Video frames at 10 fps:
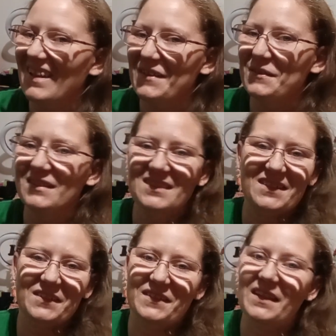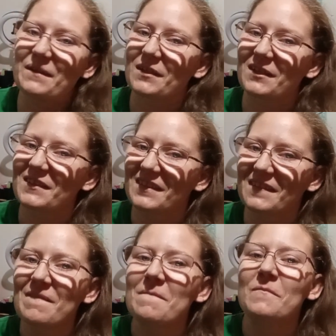we're just gonna keep going.
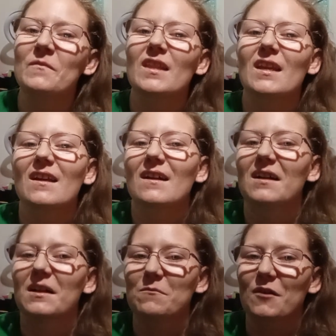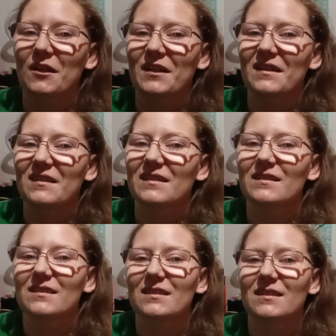I'm working
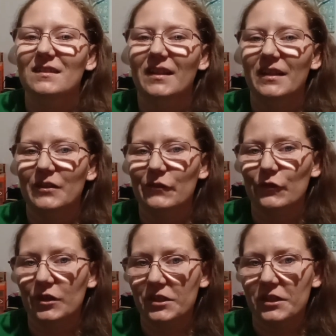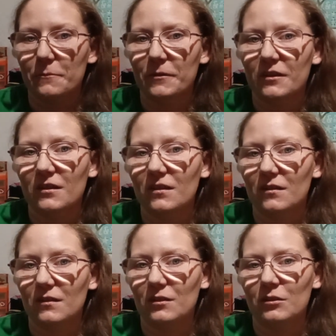on getting free shipping
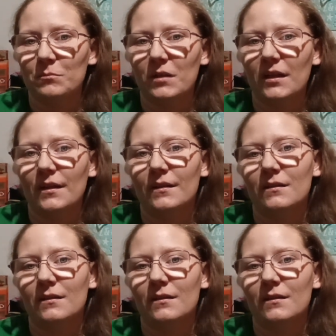on my